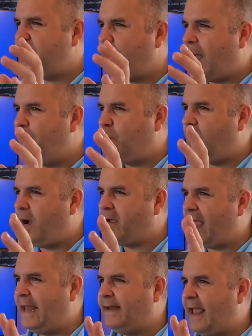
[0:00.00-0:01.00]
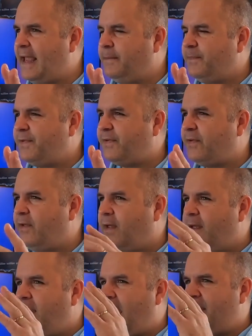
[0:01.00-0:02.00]
new Apple Arcade games,
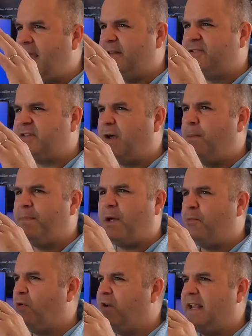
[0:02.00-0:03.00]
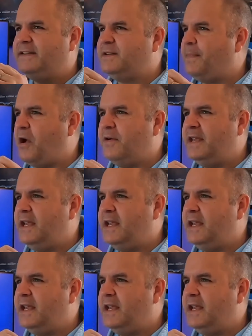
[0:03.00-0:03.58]
and then some that were released about a